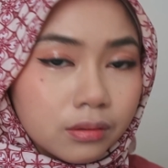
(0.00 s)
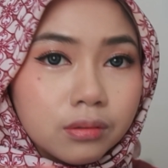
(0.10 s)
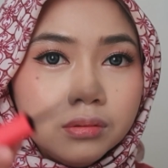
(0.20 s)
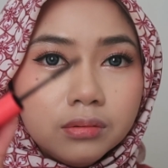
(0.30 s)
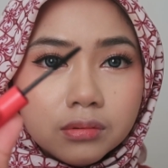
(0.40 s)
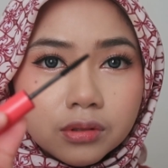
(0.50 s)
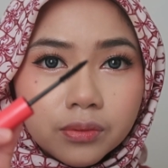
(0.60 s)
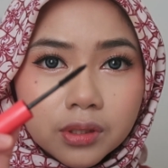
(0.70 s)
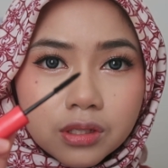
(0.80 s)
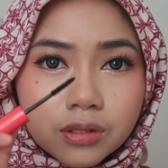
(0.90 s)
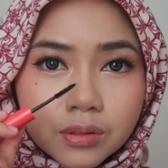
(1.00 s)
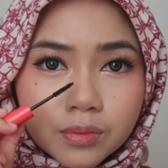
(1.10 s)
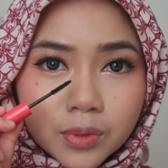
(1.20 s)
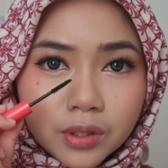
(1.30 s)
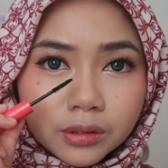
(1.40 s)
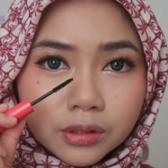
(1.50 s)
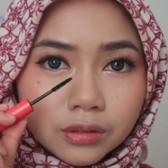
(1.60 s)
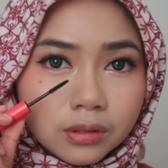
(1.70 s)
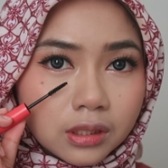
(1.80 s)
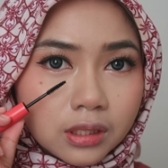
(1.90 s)
Oh, the one is so small.
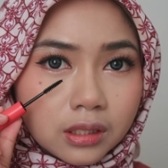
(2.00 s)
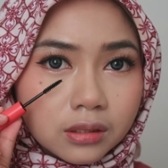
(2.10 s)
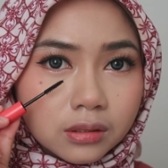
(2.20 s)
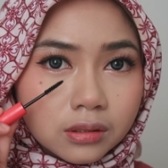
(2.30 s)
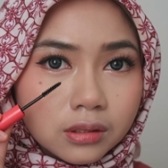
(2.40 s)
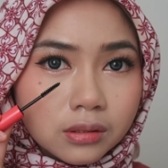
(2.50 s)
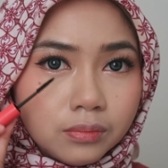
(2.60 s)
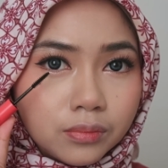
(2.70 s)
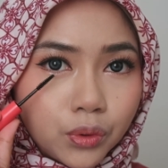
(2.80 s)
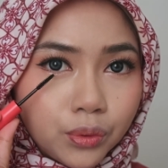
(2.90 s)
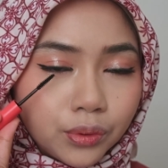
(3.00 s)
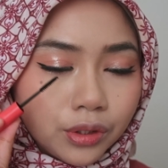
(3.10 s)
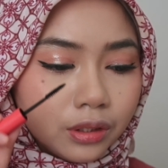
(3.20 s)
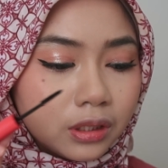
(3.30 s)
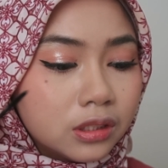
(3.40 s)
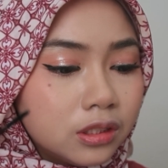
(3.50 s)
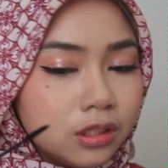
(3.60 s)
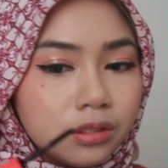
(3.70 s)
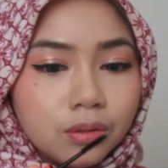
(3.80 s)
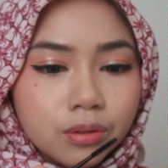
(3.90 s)
Look at that. Small.
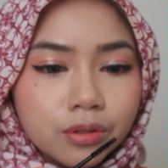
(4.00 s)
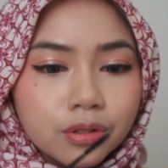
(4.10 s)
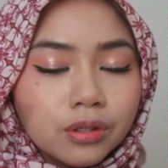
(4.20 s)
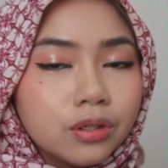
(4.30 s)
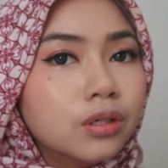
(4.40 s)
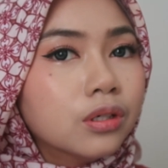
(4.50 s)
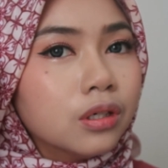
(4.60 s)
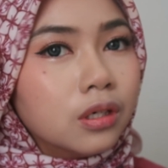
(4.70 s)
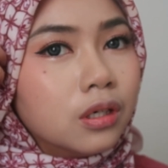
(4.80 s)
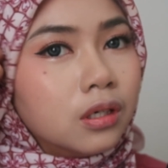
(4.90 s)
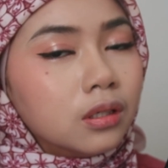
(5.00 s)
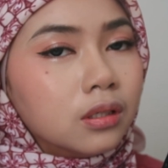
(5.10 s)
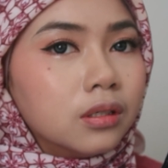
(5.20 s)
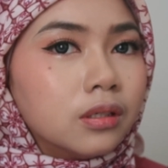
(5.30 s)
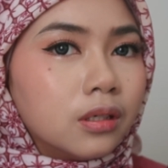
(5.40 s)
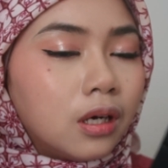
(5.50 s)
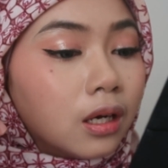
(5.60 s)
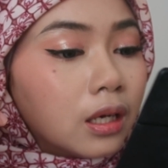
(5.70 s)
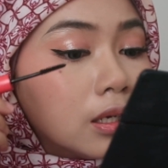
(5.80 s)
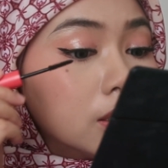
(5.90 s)
Cheer.
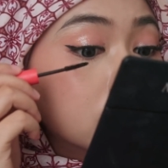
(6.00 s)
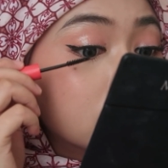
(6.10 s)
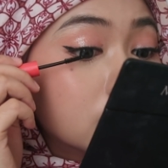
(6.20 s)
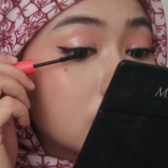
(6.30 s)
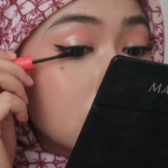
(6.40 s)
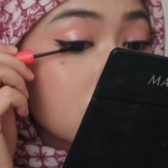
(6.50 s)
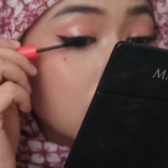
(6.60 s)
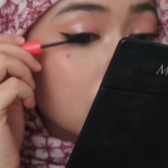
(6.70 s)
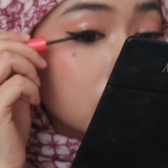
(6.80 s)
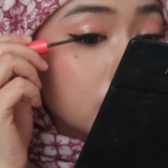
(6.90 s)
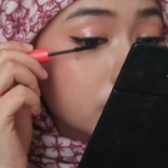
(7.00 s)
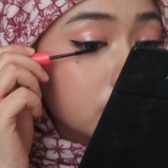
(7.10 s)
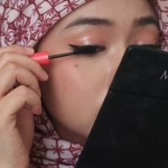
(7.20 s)
Okay, let's try them.